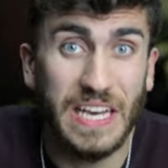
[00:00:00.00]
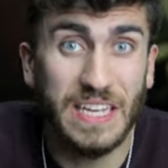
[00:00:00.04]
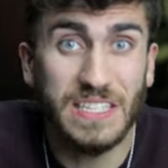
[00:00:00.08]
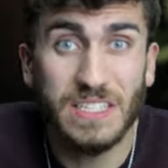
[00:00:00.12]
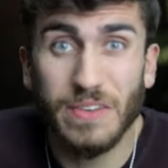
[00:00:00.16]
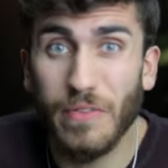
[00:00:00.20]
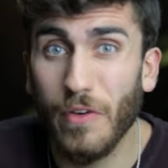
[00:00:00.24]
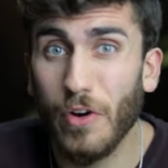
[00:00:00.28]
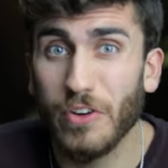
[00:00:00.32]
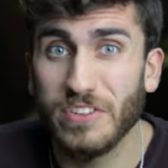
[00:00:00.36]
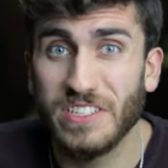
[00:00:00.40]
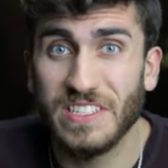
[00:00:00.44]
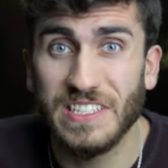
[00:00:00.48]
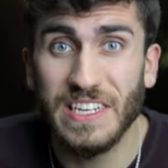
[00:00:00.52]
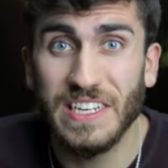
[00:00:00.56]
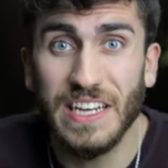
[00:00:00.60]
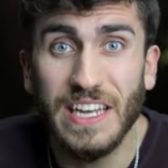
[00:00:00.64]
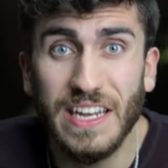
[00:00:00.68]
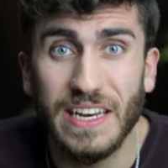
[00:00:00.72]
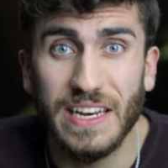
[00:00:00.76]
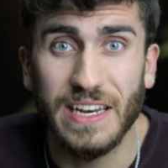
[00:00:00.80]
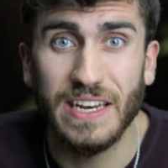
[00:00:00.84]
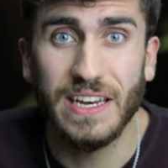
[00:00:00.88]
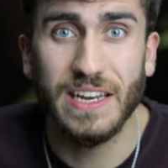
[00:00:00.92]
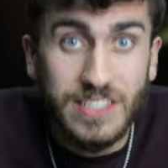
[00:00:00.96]
because of our
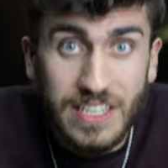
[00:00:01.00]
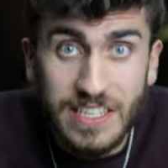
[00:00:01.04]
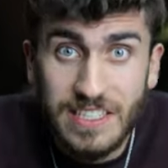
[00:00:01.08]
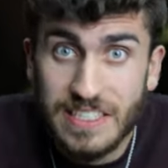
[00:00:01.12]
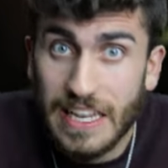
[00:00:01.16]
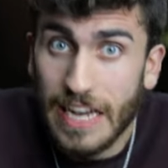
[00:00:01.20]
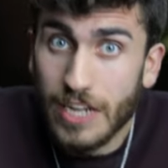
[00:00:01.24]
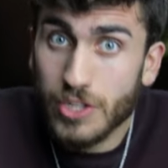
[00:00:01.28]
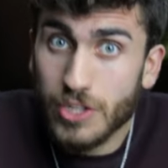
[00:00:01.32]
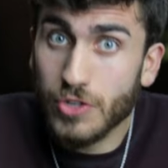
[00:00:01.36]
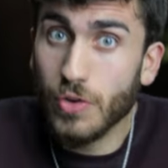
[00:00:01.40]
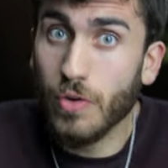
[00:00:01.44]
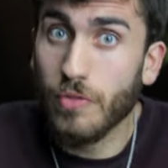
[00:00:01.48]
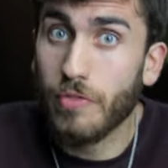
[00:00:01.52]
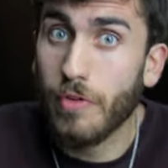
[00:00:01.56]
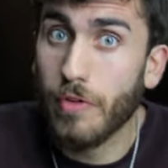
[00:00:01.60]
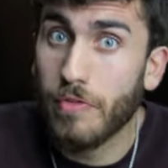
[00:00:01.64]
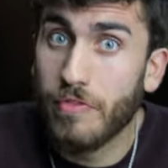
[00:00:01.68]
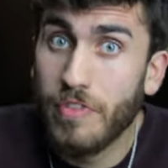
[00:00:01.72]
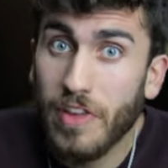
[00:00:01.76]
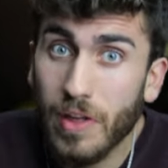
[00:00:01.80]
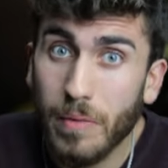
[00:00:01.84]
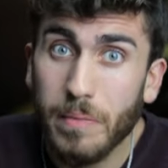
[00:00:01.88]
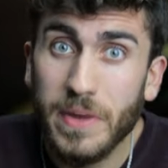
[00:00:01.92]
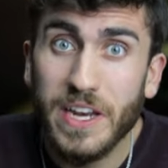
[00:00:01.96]
sin. You see, sexual
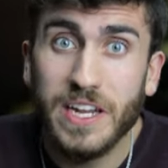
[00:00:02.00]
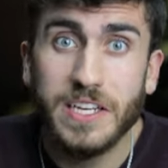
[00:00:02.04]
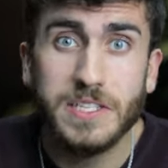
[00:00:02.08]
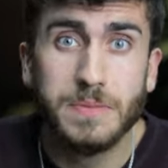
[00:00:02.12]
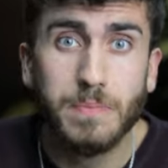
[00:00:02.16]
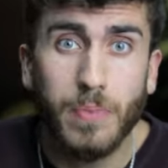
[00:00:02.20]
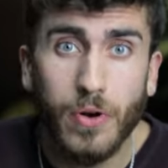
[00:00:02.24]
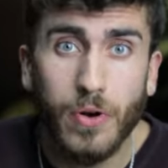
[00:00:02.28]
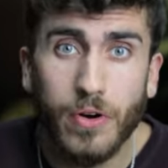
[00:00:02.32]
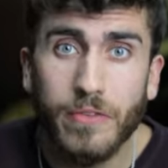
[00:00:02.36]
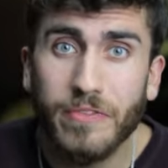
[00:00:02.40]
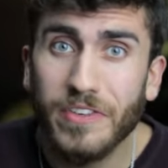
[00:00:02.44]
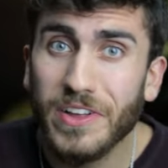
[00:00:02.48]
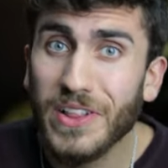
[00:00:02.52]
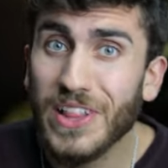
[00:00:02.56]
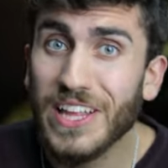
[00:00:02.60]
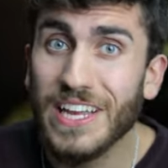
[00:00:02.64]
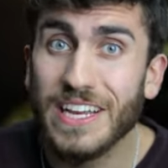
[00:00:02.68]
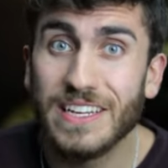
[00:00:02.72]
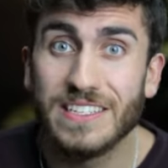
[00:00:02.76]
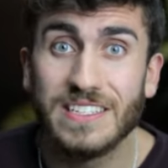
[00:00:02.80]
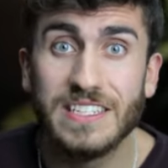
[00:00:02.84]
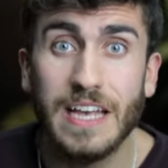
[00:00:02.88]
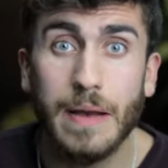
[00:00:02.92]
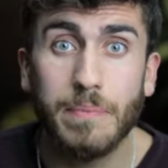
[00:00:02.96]
fulfillment is perfectly
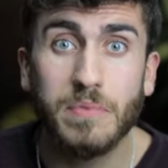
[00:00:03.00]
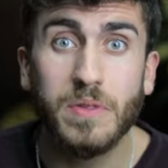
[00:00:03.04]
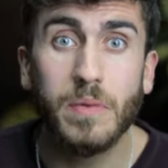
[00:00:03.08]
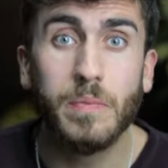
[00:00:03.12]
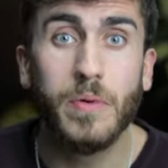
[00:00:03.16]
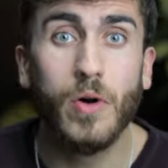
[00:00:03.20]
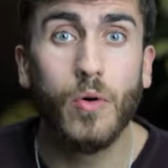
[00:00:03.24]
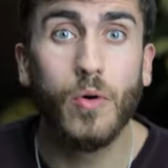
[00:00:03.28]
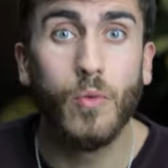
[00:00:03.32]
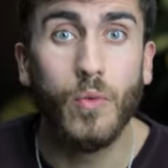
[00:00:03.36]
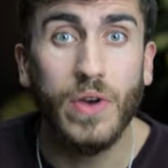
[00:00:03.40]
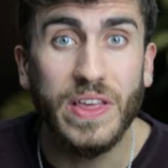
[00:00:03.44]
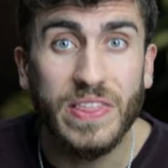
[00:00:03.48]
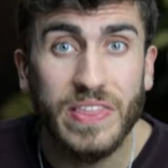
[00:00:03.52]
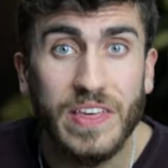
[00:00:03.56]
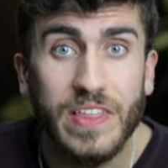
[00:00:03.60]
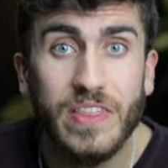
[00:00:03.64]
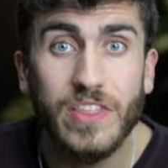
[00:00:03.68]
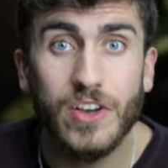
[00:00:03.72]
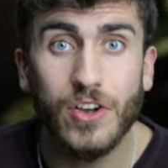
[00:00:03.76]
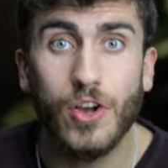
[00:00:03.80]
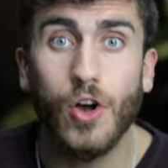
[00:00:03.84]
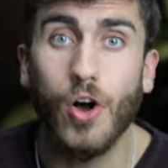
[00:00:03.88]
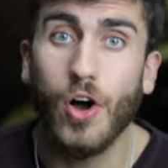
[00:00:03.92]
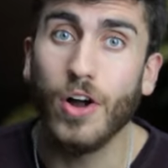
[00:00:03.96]
acceptable
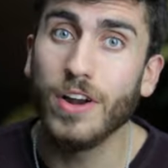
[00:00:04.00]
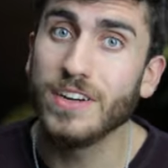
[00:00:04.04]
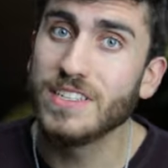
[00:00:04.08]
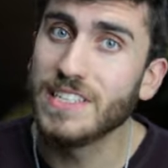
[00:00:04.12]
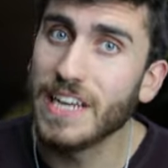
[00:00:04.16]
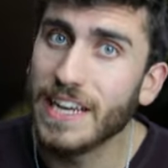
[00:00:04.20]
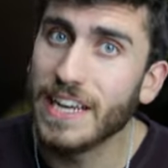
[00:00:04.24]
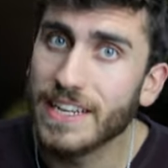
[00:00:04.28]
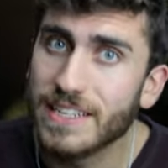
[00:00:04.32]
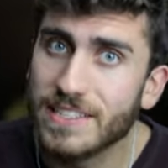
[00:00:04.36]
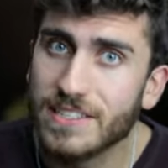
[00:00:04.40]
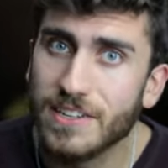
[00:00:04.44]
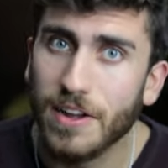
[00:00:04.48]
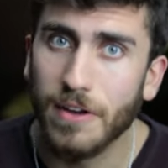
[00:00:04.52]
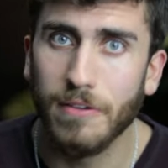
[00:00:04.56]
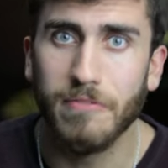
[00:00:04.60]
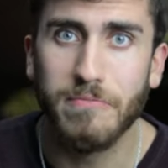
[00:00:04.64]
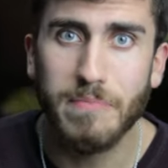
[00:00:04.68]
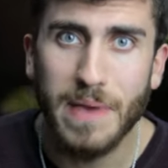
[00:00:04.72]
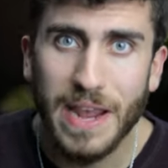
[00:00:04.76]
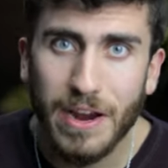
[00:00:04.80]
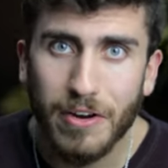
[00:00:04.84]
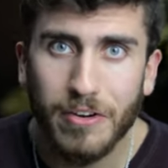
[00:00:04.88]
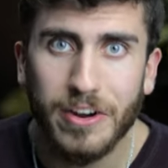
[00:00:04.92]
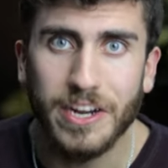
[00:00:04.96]
within the context of
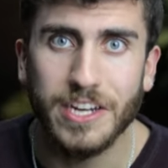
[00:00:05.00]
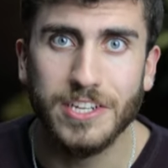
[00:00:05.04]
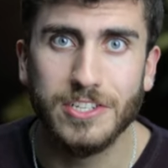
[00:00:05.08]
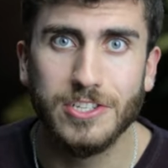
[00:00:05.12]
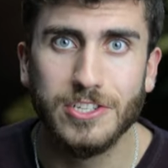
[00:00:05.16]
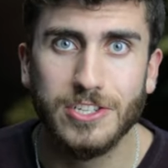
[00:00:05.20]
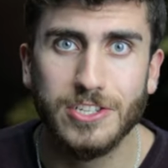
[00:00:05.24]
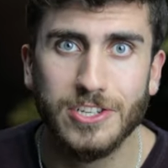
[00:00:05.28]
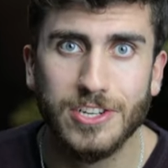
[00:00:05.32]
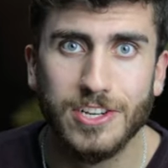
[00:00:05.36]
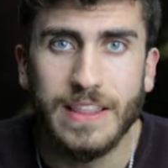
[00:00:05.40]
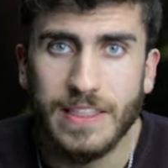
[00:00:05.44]
marriage.